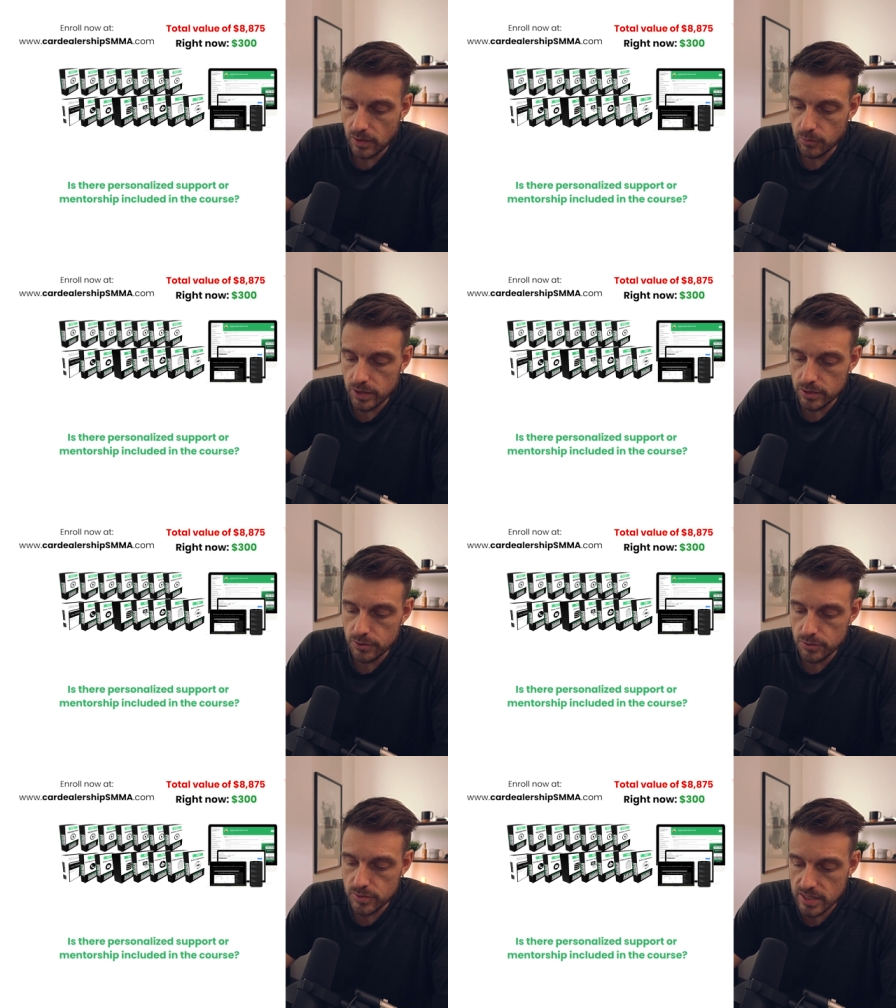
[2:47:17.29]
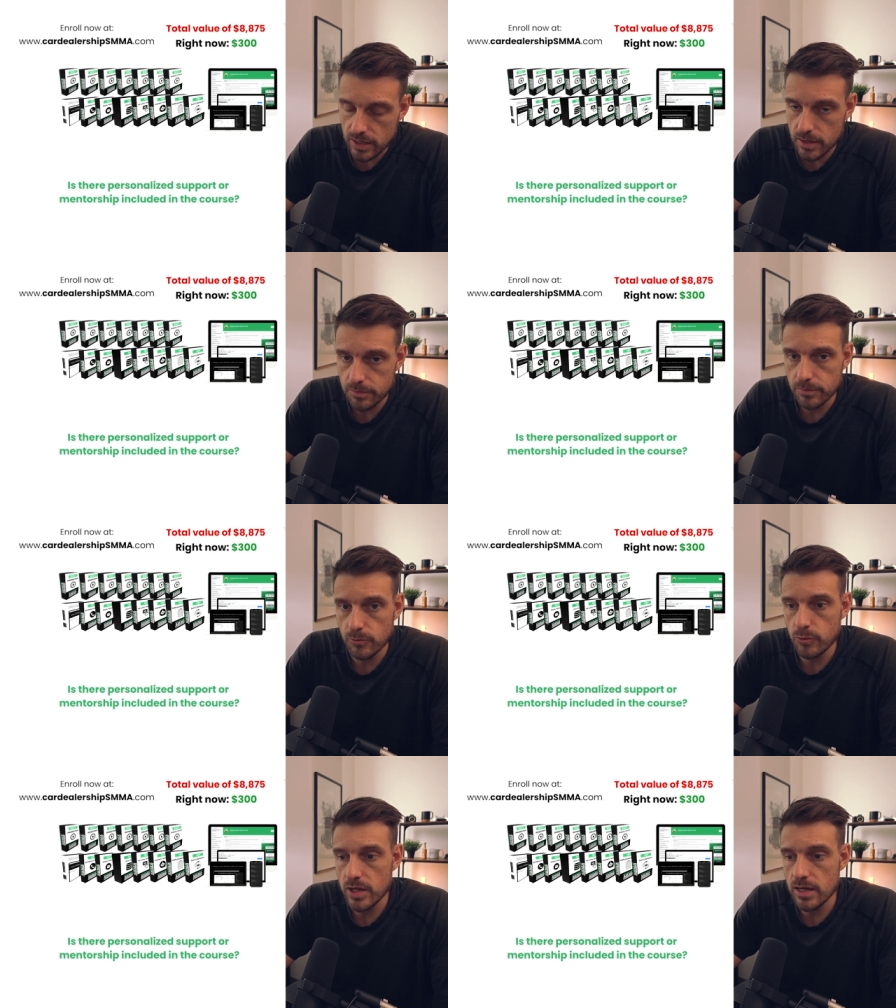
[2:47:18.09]
When you sign up,
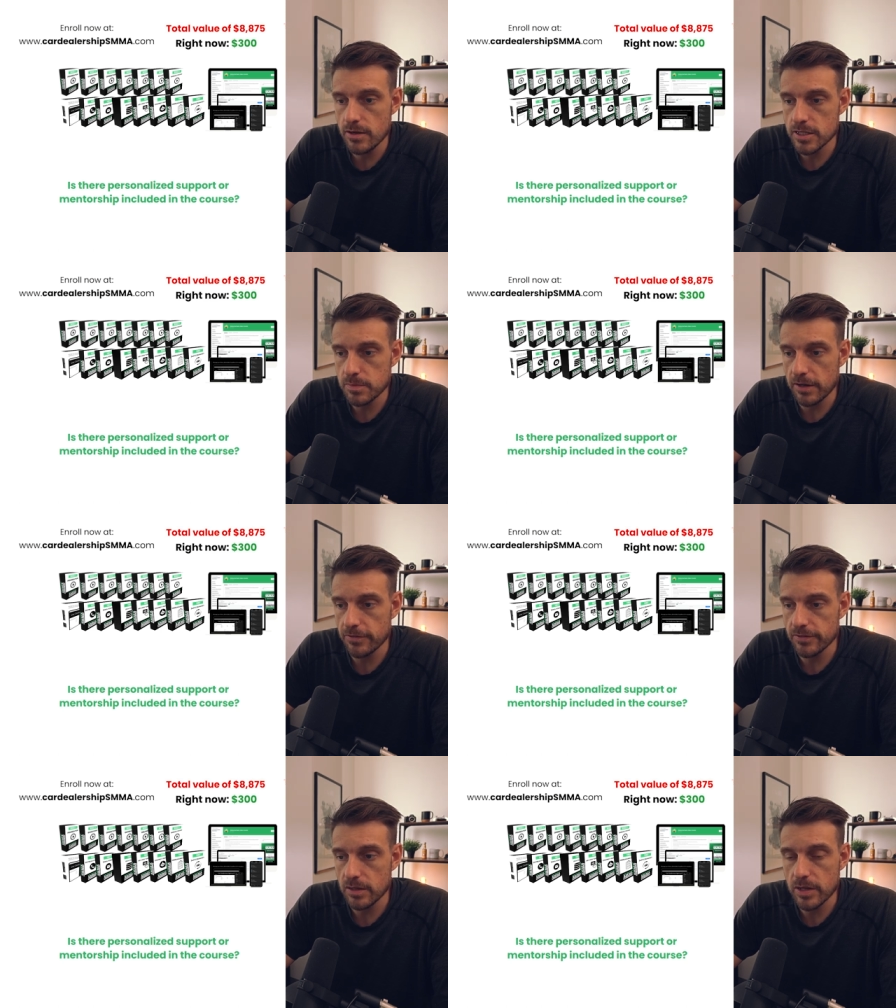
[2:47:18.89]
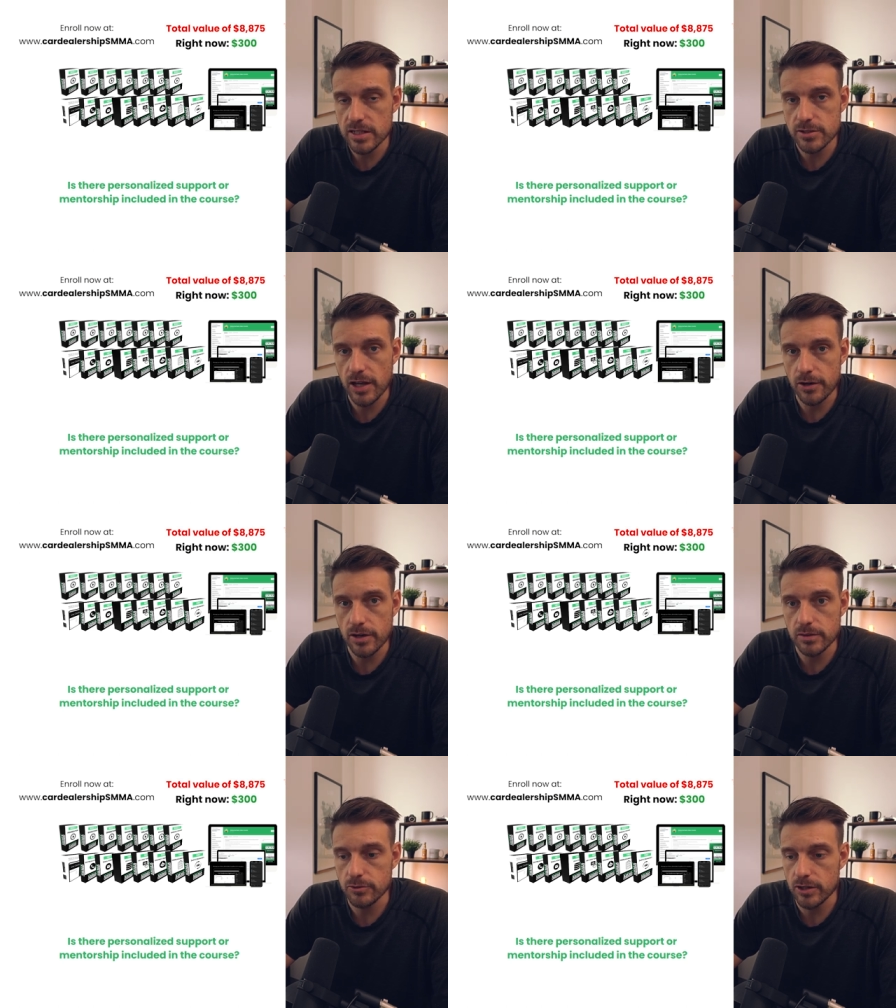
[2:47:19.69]
we spend 15 minutes together
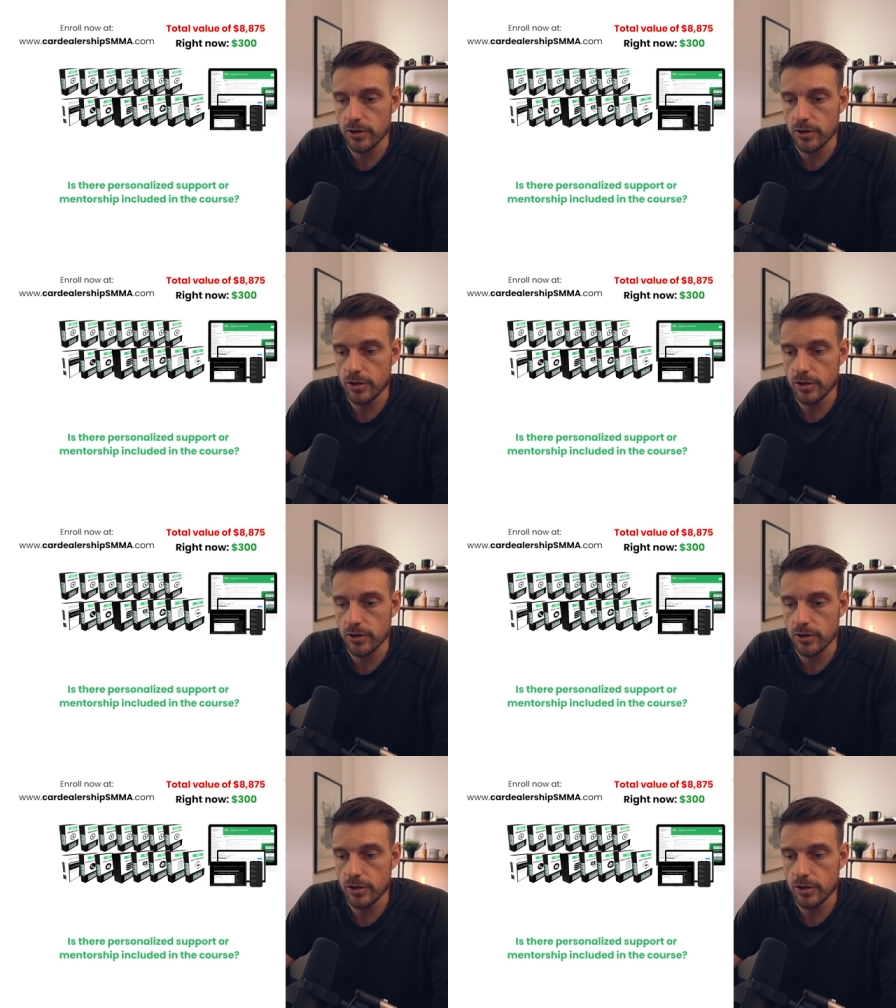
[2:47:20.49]
and try